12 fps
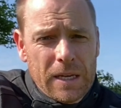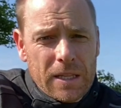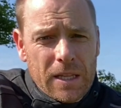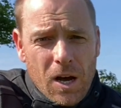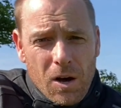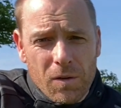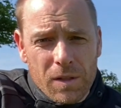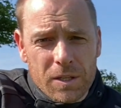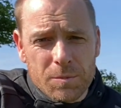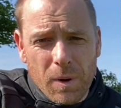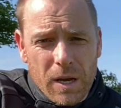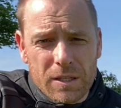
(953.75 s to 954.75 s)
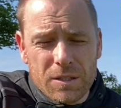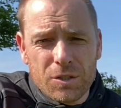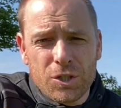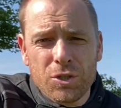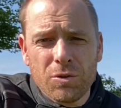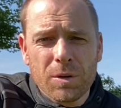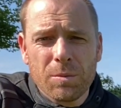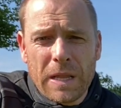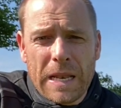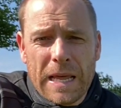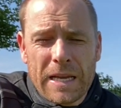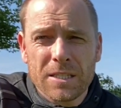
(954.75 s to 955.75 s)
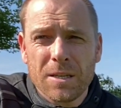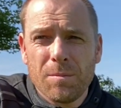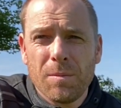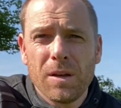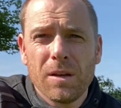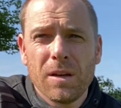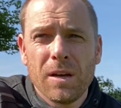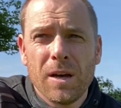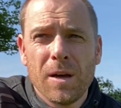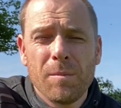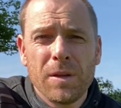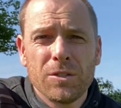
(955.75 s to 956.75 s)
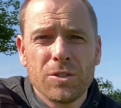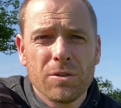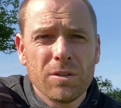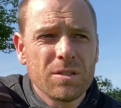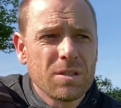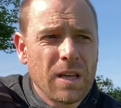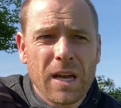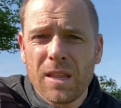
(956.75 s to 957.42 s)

Now this bike is insured with Lexam insurance.